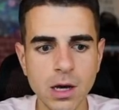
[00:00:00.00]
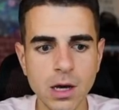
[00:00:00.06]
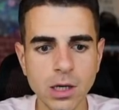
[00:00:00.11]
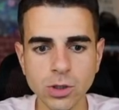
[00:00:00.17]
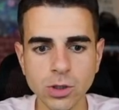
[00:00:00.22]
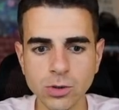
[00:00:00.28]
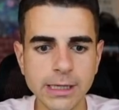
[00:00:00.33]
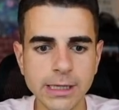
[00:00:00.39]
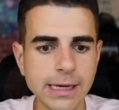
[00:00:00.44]

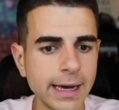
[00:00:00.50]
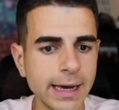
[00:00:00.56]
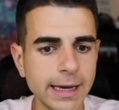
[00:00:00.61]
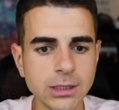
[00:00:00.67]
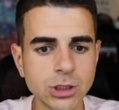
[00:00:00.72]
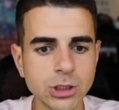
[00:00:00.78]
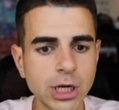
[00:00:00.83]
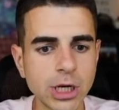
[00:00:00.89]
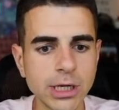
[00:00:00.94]
So T.
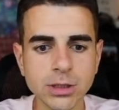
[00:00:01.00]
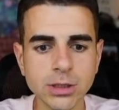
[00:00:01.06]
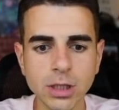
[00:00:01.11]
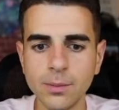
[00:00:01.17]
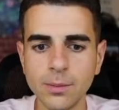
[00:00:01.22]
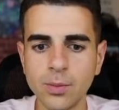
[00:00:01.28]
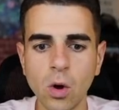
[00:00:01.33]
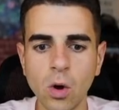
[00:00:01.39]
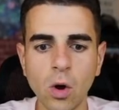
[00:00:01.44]
Higgins, Chase
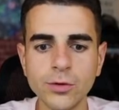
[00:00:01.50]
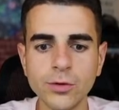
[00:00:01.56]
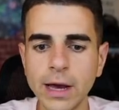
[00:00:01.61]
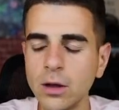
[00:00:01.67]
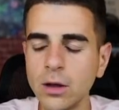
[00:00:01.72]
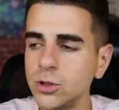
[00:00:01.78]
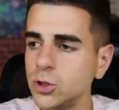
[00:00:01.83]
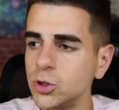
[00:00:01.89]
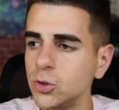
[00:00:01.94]
Claypool,
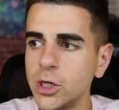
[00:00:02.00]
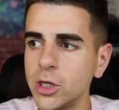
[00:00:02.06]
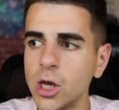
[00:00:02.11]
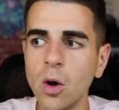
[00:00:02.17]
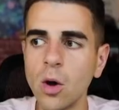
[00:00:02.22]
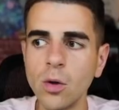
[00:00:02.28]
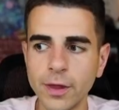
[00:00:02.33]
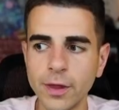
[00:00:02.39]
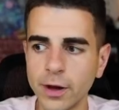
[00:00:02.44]
Odell, Judy
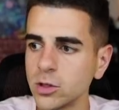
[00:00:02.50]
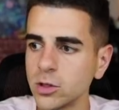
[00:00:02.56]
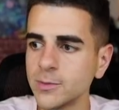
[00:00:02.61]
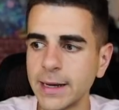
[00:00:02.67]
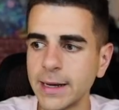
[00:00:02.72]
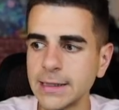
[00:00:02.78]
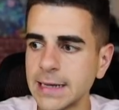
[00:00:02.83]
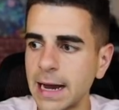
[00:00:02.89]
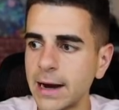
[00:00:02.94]
Goat, there goes
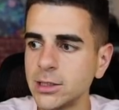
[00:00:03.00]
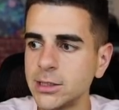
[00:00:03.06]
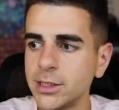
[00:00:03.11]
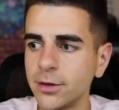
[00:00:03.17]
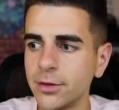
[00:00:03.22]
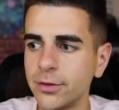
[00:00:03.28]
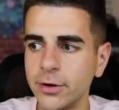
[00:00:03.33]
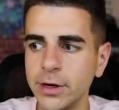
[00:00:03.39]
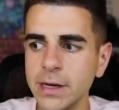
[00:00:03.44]
my entire tier
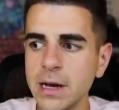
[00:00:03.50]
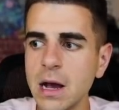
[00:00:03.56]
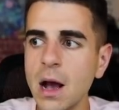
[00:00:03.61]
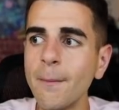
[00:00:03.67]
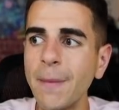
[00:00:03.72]
three.